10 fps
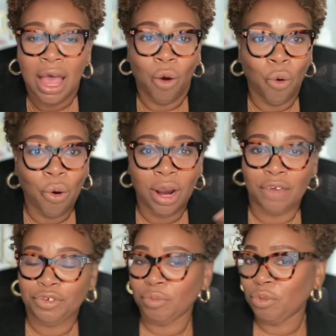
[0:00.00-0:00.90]
Or
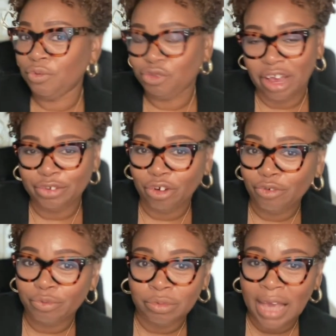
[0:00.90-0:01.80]
if you're transferring
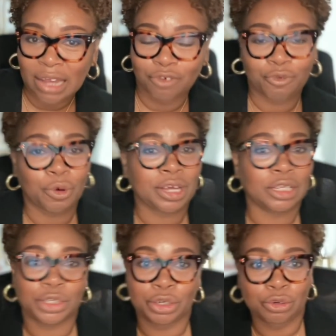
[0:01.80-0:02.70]
from California
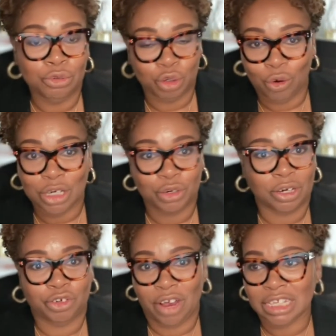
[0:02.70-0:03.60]
to Georgia or
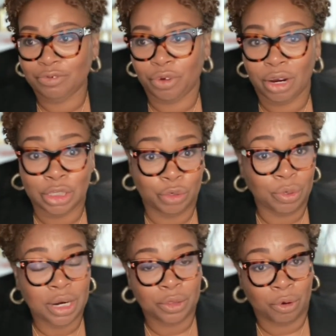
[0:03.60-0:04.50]
transferring to
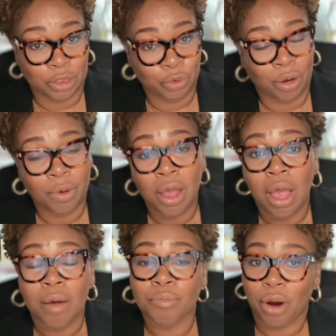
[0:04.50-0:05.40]
a
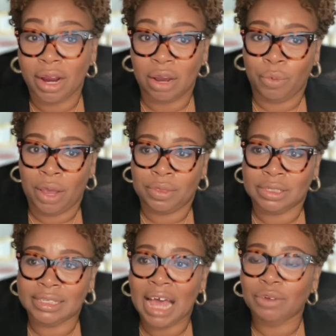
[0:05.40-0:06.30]
market where the
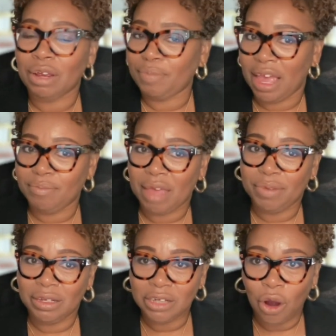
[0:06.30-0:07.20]
salary band may
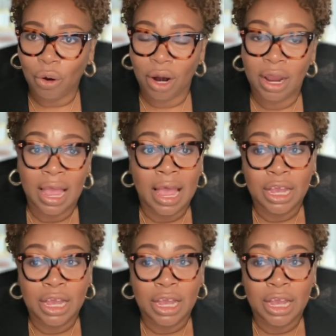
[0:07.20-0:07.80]
be lower,